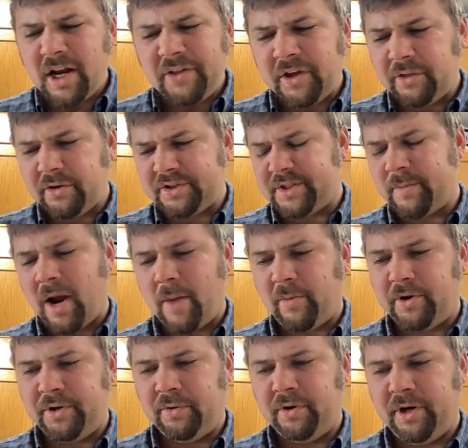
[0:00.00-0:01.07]
and I think there's some
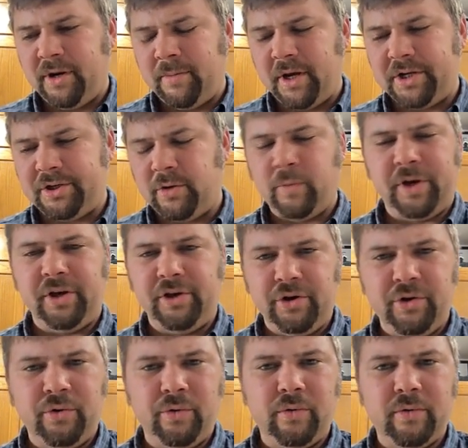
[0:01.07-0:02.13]
opportunity to make sure we
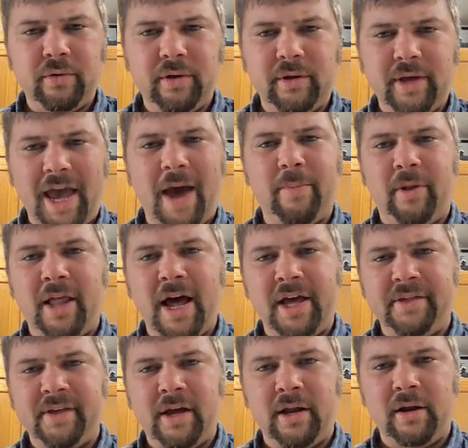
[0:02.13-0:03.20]
do
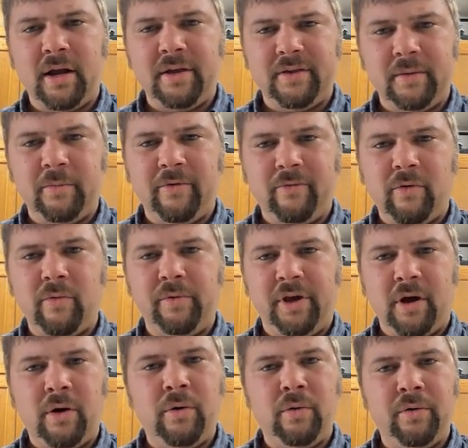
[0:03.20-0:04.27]
capitalize on on some of what
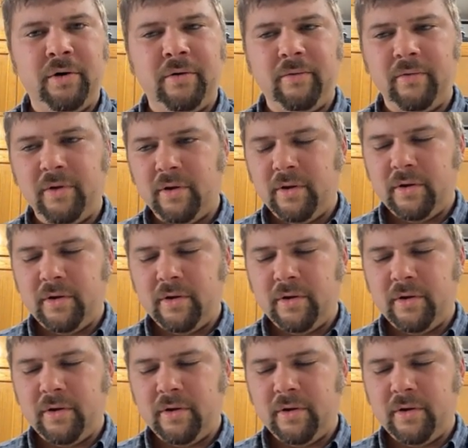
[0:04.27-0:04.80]
we own